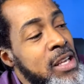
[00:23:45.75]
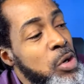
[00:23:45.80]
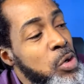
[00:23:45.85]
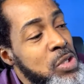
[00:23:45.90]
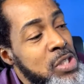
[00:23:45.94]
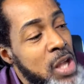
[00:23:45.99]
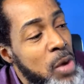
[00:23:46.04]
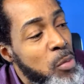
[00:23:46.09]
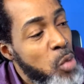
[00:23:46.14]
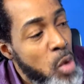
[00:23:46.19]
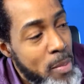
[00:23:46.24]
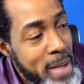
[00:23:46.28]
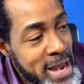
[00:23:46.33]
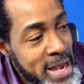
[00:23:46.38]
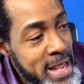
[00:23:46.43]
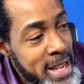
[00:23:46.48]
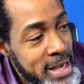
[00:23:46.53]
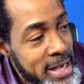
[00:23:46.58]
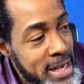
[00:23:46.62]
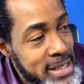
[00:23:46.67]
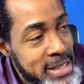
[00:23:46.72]
some women
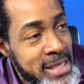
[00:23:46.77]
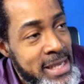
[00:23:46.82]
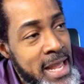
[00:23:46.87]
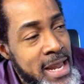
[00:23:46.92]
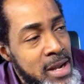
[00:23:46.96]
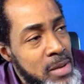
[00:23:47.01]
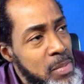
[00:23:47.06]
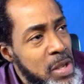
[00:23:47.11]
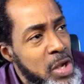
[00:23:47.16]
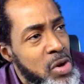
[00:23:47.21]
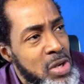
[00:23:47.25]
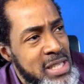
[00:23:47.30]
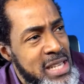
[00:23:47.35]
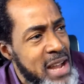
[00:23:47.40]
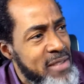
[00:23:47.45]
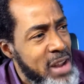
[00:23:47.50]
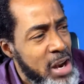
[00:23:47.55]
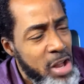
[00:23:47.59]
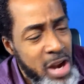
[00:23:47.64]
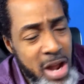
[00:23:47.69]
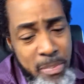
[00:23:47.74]
hate their skin because they have
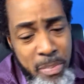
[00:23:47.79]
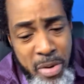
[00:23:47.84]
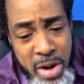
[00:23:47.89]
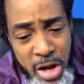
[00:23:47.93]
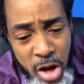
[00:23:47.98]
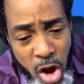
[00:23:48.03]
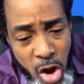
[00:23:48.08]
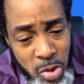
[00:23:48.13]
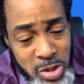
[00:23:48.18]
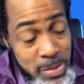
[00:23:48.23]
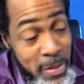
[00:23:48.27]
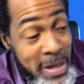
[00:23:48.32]
a lot of breakouts.